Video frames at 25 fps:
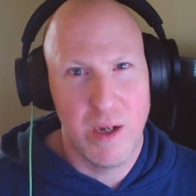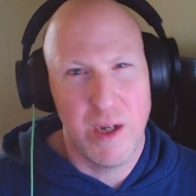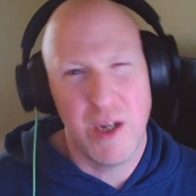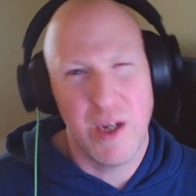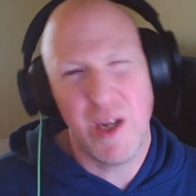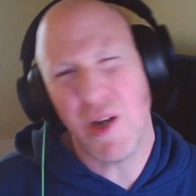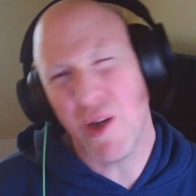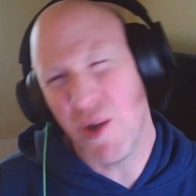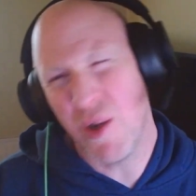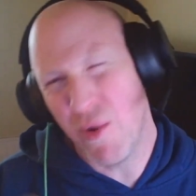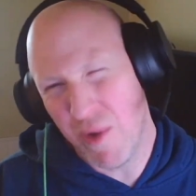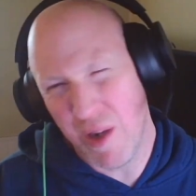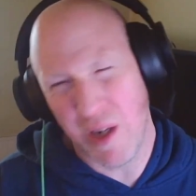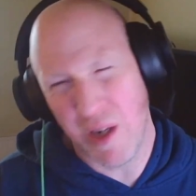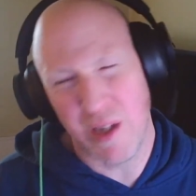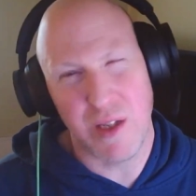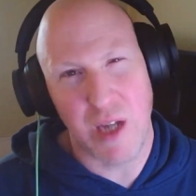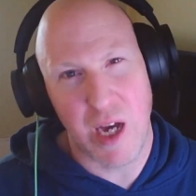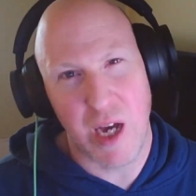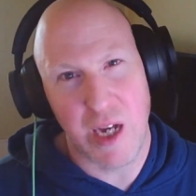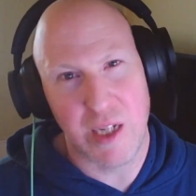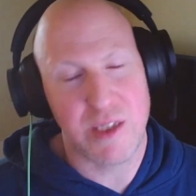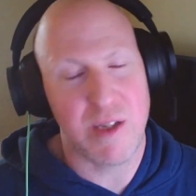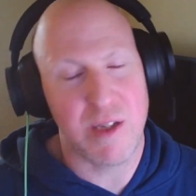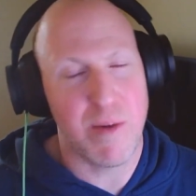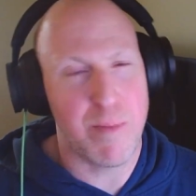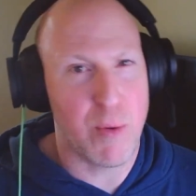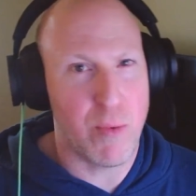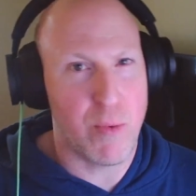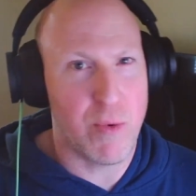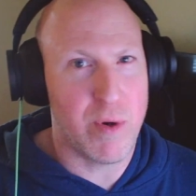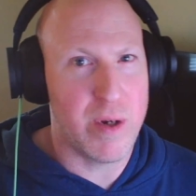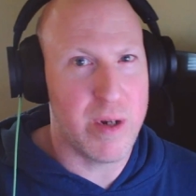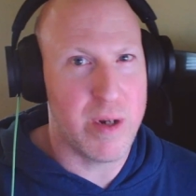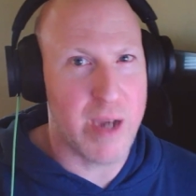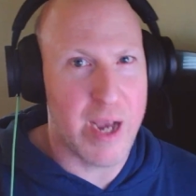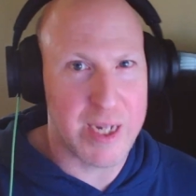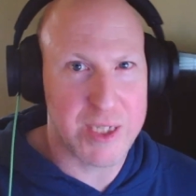you read online and stuff, but
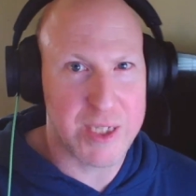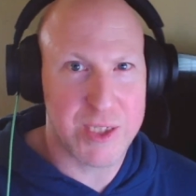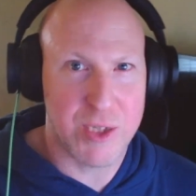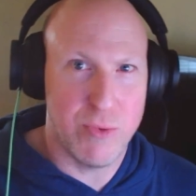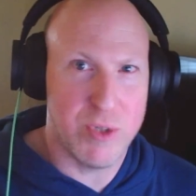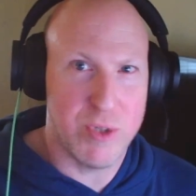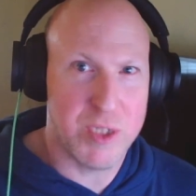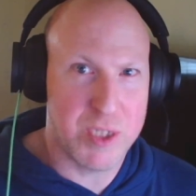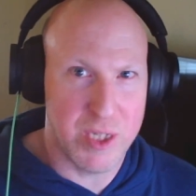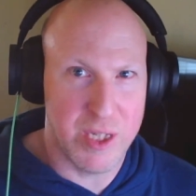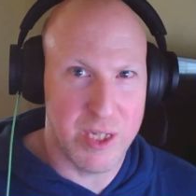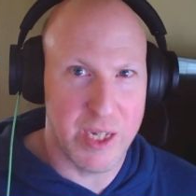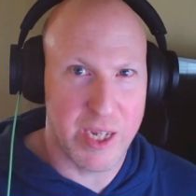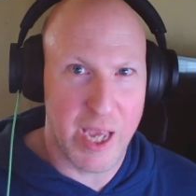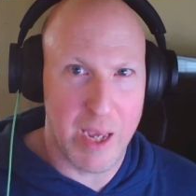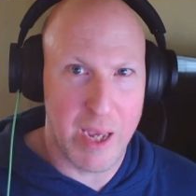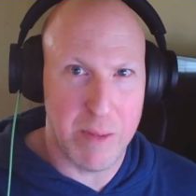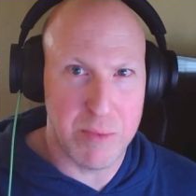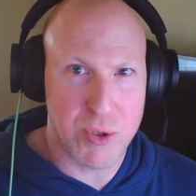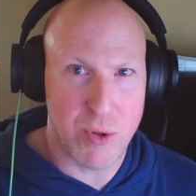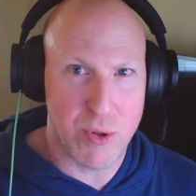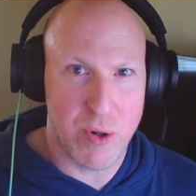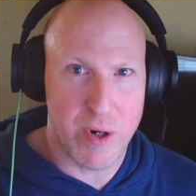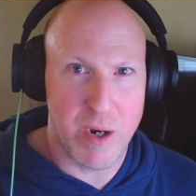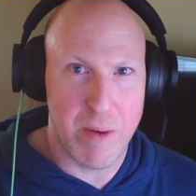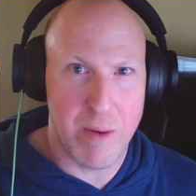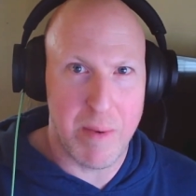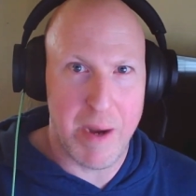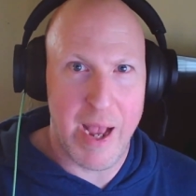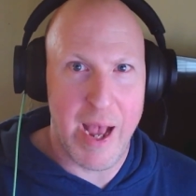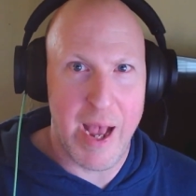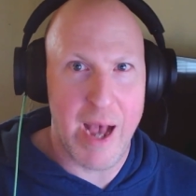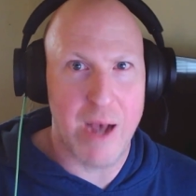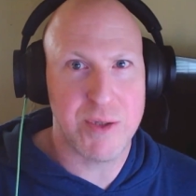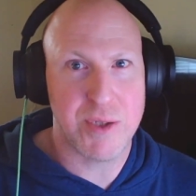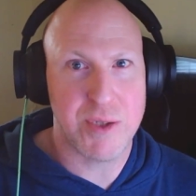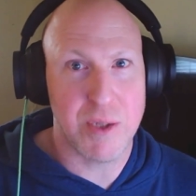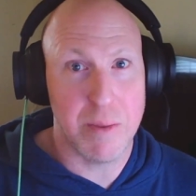when I actually went to the game store near my
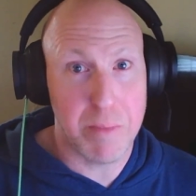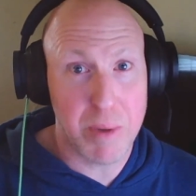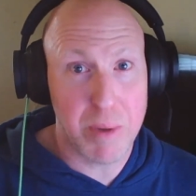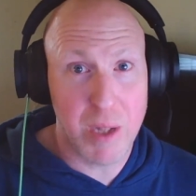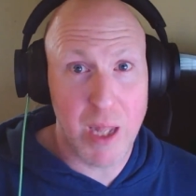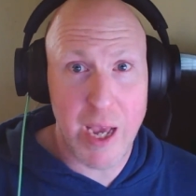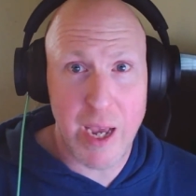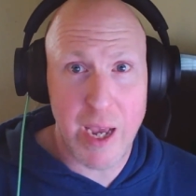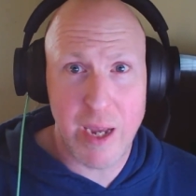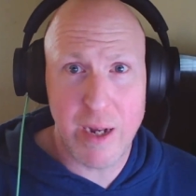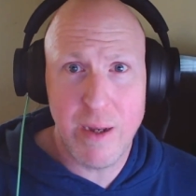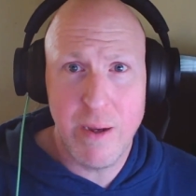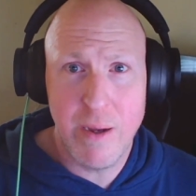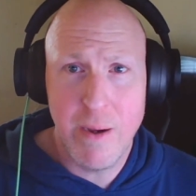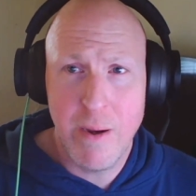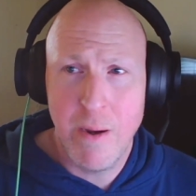house and played,